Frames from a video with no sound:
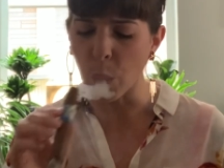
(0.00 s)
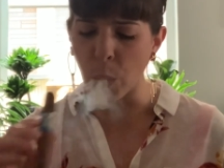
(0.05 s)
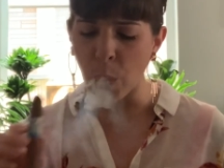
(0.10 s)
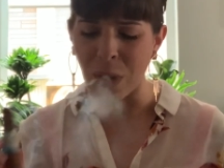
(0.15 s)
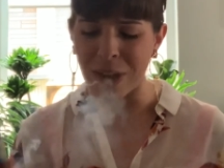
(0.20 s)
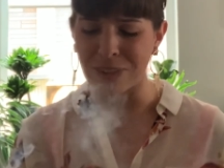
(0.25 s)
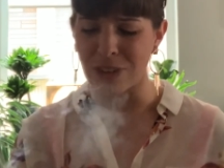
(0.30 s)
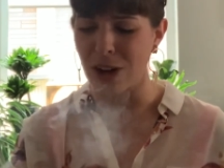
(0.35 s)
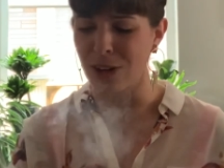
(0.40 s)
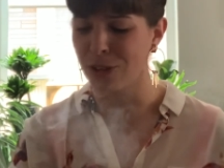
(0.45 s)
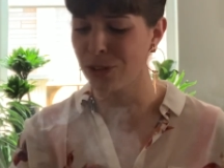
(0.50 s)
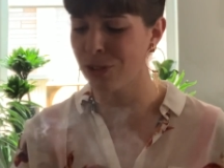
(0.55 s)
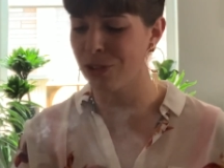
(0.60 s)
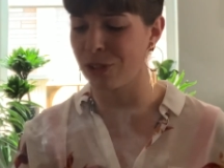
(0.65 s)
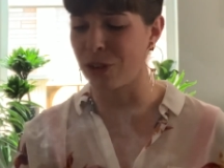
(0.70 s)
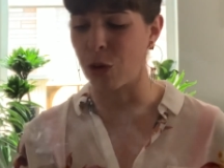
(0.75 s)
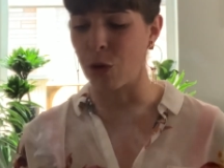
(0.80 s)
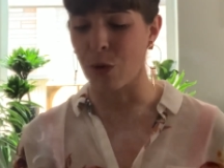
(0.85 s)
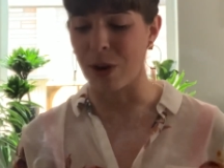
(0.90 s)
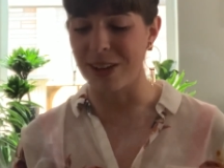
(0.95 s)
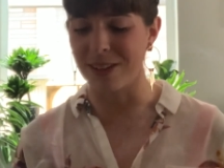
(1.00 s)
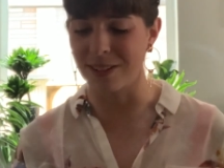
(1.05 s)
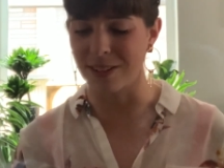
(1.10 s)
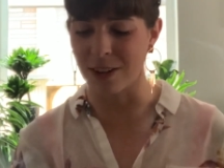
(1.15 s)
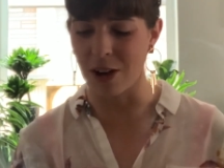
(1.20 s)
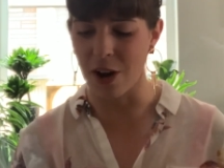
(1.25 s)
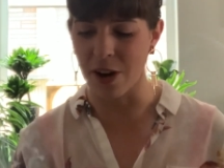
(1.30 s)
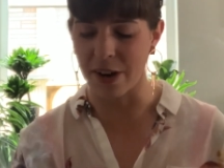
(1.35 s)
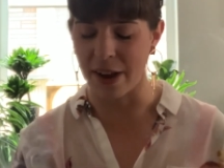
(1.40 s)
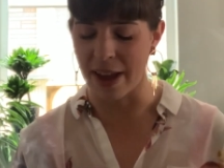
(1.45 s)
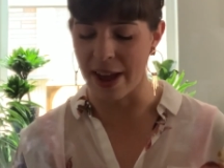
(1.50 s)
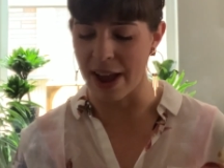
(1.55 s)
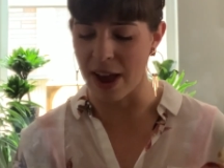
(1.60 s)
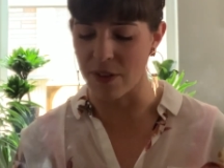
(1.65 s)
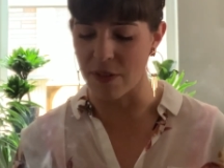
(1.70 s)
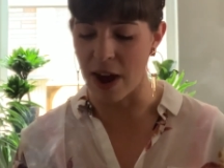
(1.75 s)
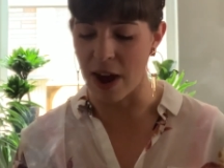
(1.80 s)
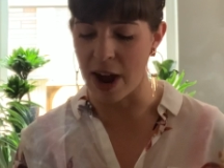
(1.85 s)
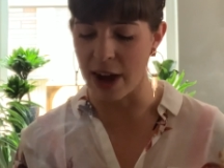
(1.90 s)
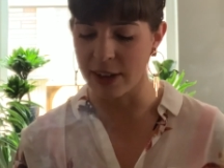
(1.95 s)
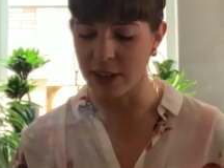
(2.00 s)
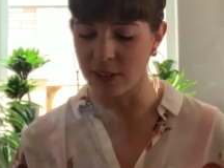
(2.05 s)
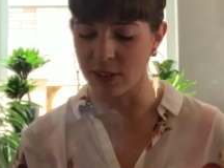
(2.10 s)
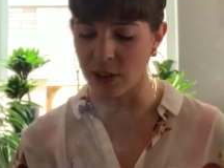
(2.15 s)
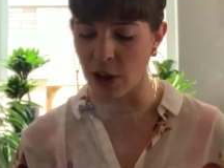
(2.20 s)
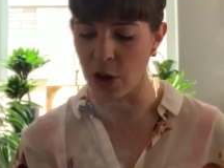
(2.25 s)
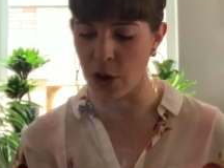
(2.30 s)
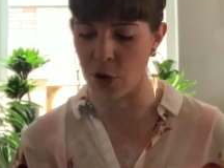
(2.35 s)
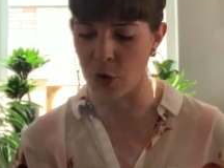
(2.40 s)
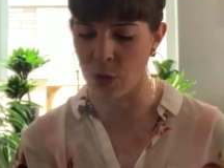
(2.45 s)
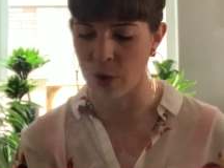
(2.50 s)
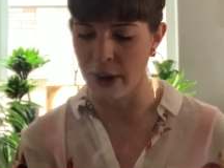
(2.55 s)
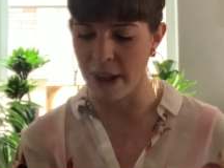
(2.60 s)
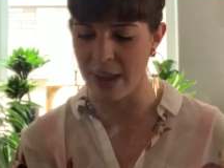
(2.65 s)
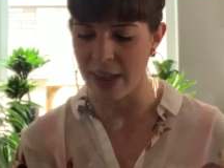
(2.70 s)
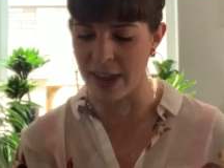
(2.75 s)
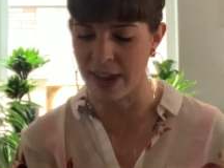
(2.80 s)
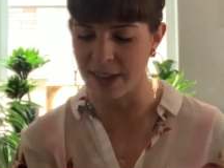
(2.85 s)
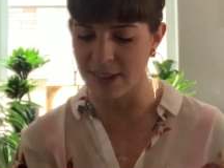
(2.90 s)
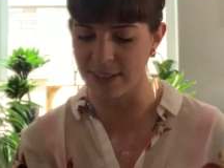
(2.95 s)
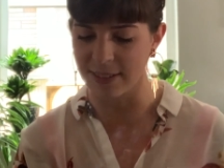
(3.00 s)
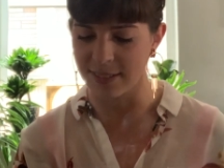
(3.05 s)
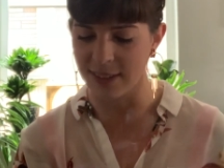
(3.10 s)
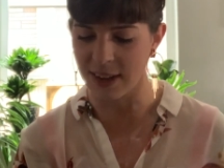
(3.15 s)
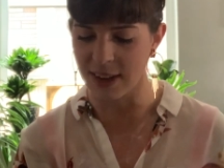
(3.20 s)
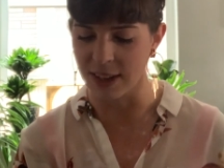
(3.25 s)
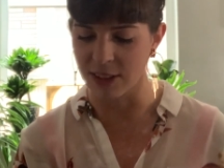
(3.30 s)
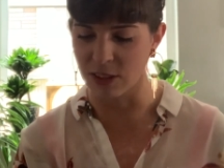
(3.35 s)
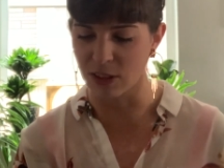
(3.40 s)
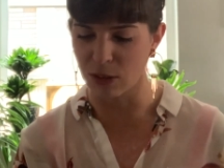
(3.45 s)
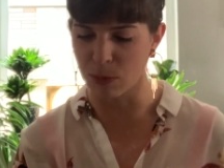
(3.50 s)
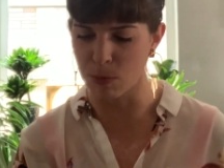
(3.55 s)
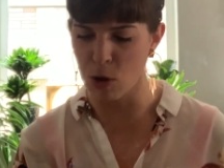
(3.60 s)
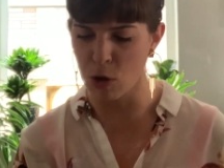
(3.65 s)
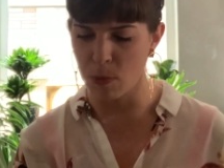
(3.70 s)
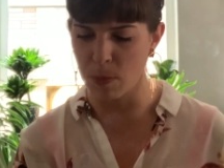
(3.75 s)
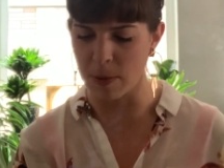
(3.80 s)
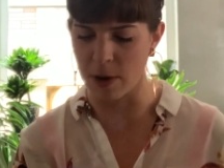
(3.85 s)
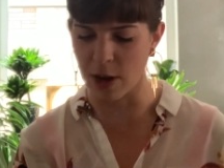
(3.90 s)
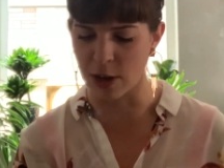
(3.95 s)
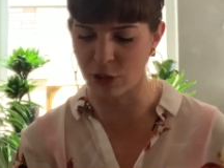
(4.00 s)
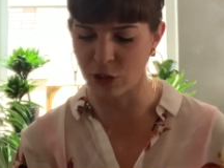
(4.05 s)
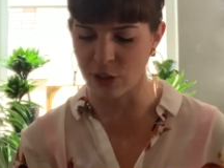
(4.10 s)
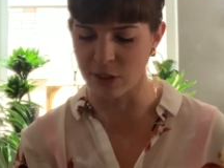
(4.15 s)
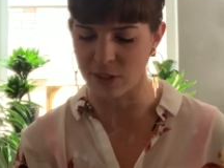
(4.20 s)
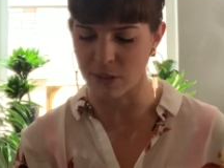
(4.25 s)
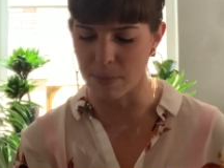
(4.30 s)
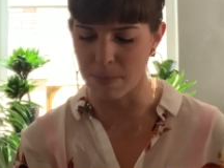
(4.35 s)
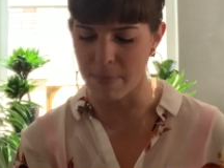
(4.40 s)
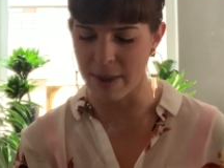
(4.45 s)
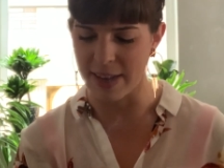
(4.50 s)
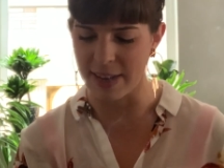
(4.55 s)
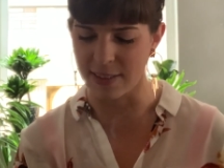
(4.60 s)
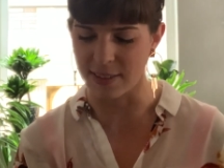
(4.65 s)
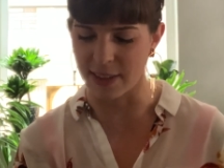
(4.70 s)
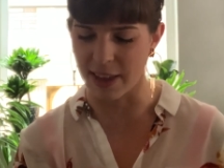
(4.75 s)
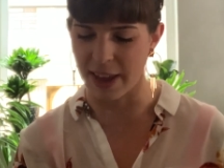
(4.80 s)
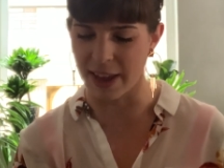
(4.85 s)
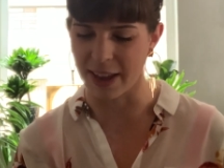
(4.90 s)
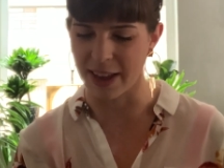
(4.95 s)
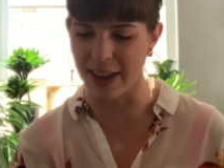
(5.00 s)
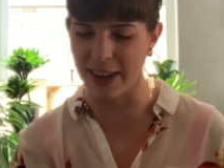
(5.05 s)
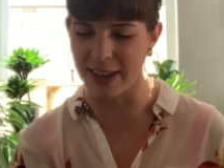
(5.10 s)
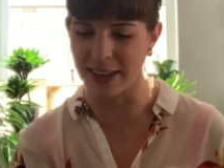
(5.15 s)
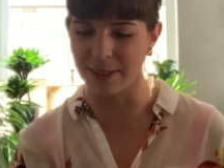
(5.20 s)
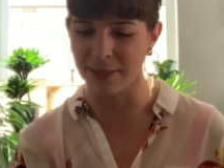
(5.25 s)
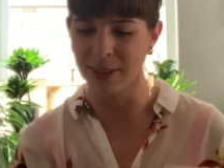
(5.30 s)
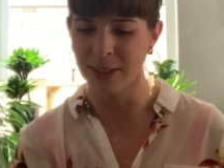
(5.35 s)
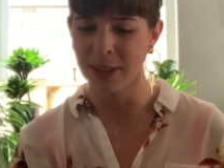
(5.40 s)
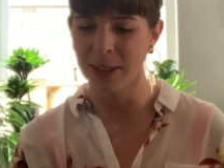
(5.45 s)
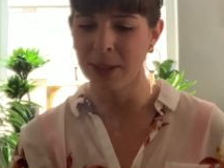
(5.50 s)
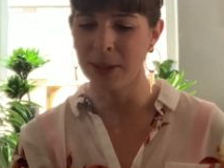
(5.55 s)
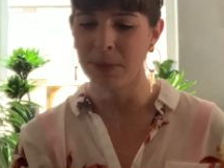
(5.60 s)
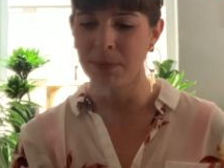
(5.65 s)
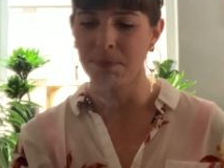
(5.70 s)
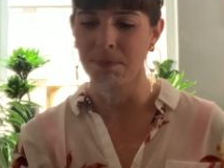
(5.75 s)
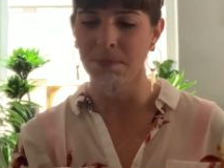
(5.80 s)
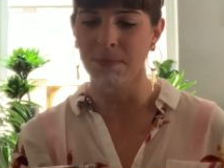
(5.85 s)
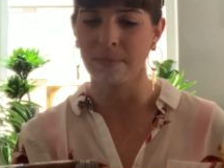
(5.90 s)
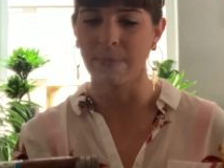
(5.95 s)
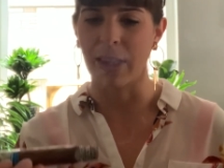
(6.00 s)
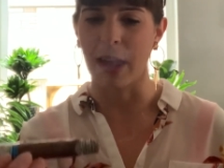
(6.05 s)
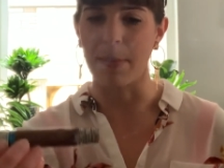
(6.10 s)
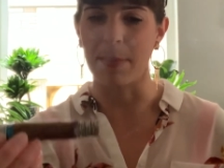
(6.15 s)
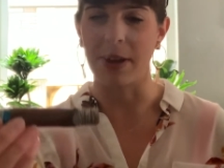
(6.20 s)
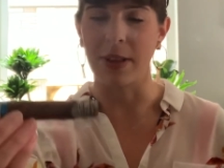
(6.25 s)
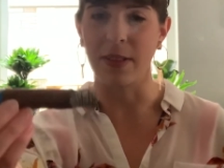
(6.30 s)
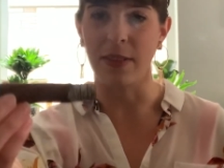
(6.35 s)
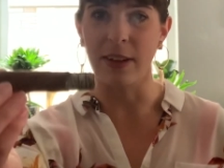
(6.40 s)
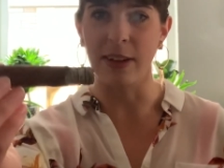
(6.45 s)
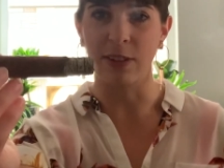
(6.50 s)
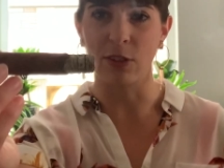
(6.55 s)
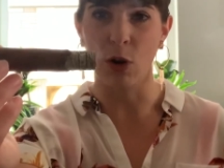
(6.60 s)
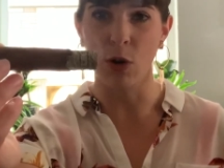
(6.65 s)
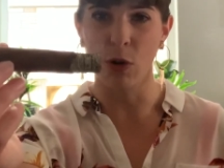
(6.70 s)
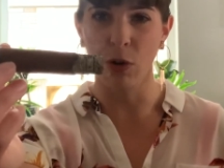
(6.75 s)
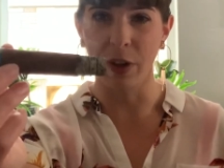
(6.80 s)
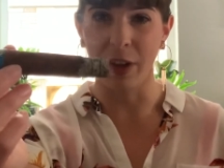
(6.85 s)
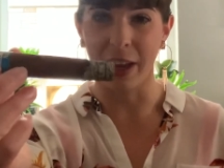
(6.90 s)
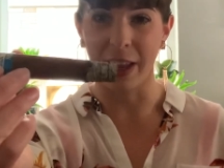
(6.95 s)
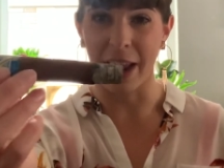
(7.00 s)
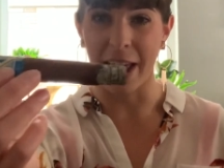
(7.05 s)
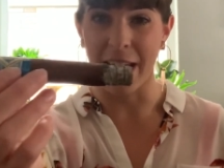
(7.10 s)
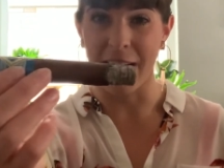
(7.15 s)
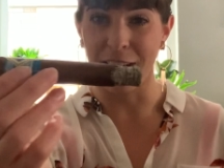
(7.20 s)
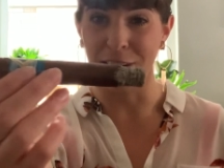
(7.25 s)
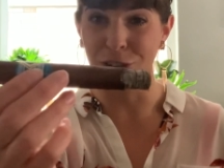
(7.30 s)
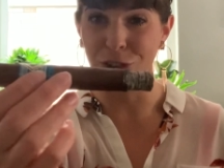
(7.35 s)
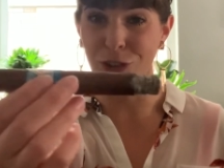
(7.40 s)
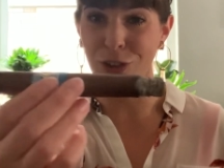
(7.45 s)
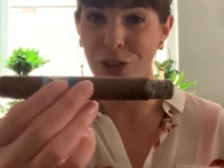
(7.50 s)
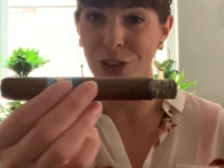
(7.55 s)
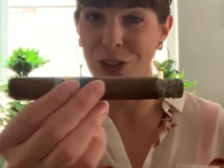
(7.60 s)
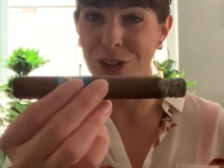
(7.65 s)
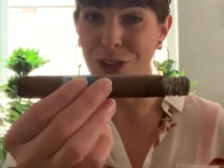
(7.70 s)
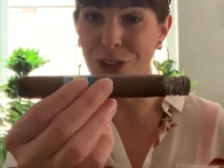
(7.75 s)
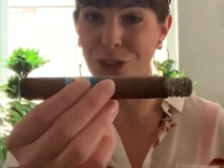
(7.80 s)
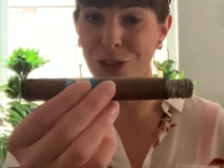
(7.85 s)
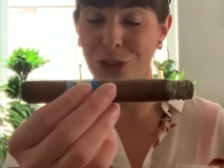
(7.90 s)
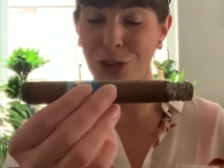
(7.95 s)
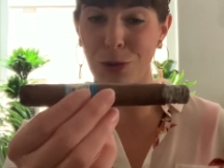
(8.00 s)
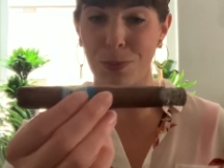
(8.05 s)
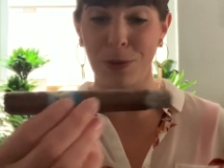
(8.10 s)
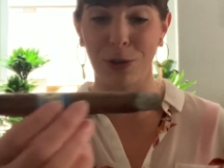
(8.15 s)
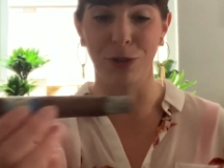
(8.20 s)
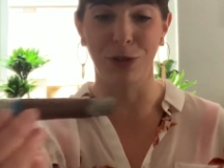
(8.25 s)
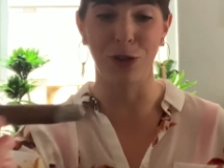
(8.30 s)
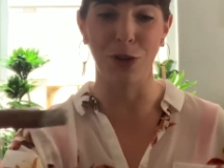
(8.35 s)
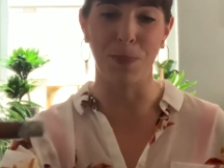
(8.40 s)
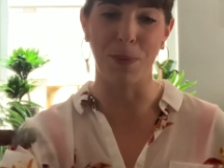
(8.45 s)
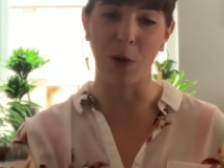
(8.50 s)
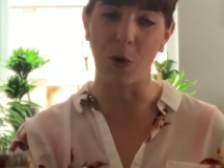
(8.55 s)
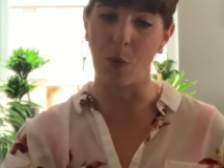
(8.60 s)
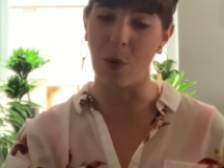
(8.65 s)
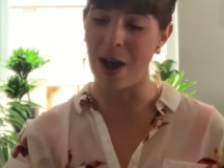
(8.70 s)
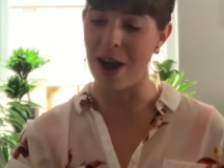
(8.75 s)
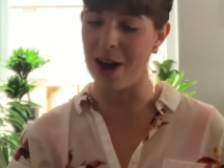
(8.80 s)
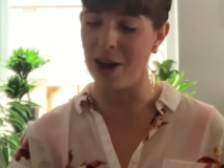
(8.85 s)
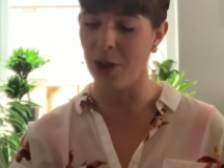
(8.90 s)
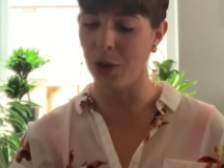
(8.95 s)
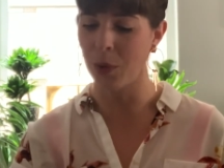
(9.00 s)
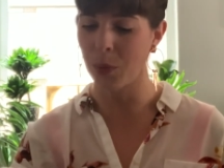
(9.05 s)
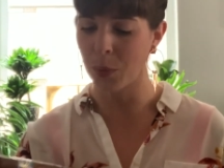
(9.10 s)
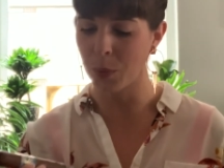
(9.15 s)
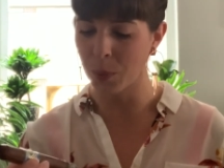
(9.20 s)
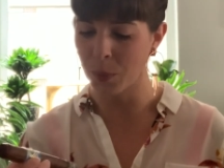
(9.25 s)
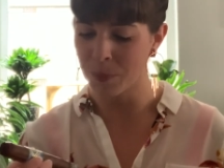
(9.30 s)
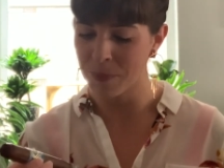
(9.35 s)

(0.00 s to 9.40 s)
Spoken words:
it's also just a great cigar to have on its own, and the smoke production is amazing, and I mean, it's holding an ash super, super well.